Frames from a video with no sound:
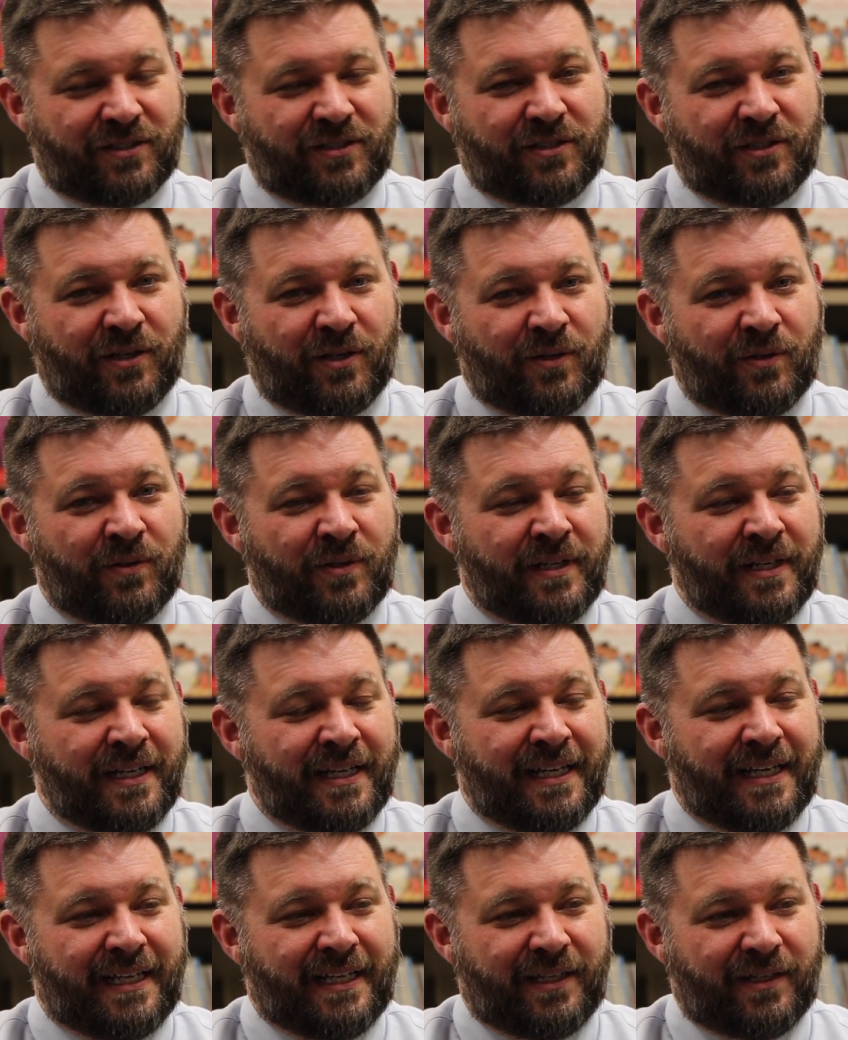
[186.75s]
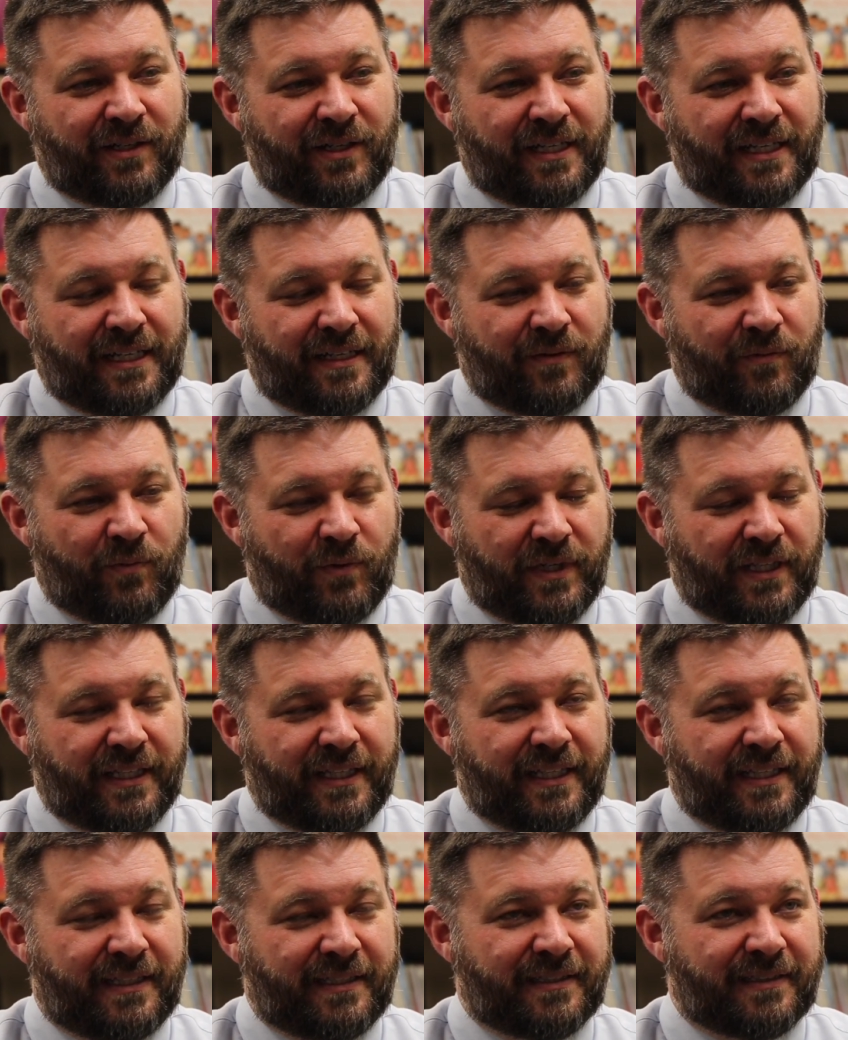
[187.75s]
So, you know,
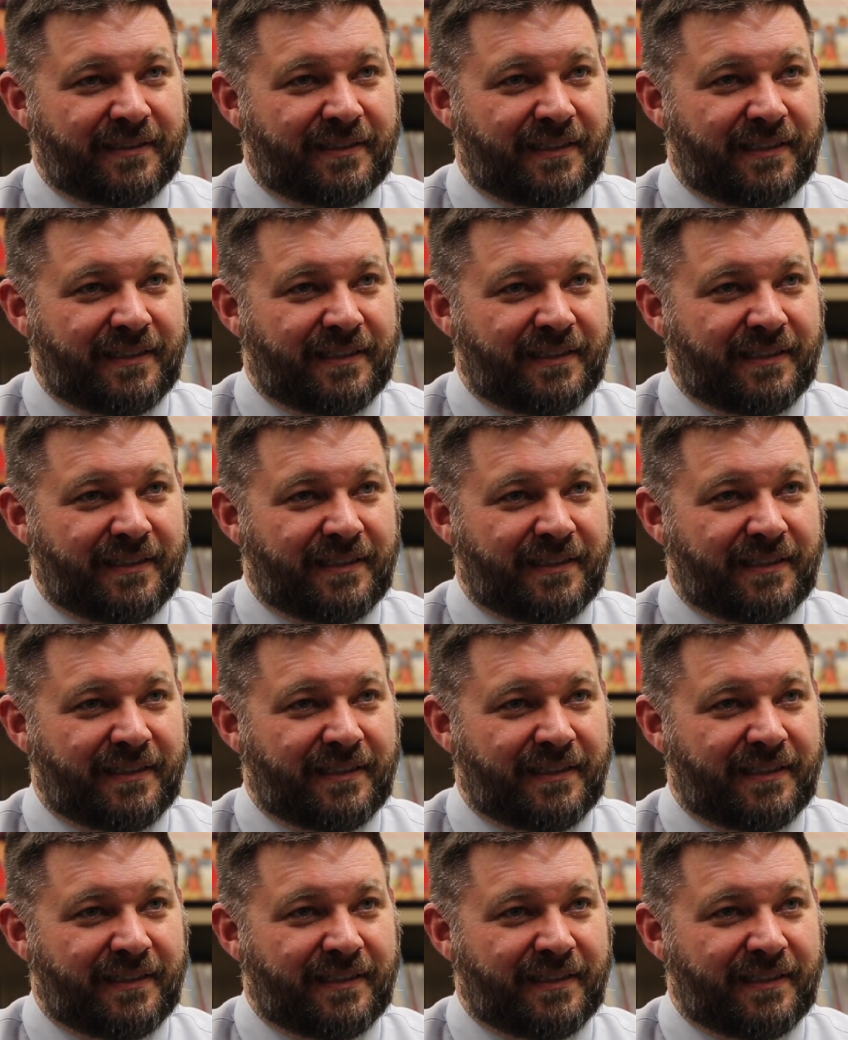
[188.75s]
really